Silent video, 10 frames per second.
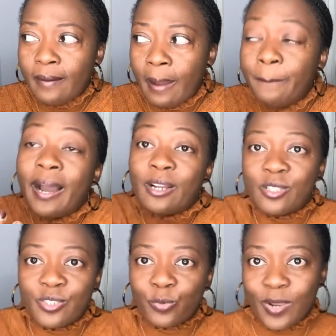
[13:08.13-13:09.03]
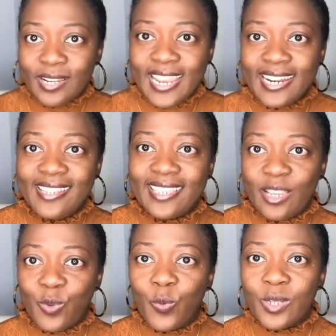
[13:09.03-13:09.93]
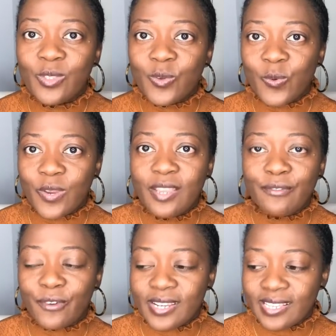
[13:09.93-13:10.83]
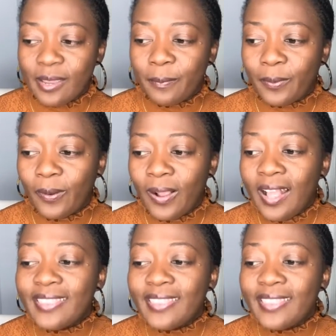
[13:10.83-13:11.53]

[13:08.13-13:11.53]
about what it is that you want to create, for example,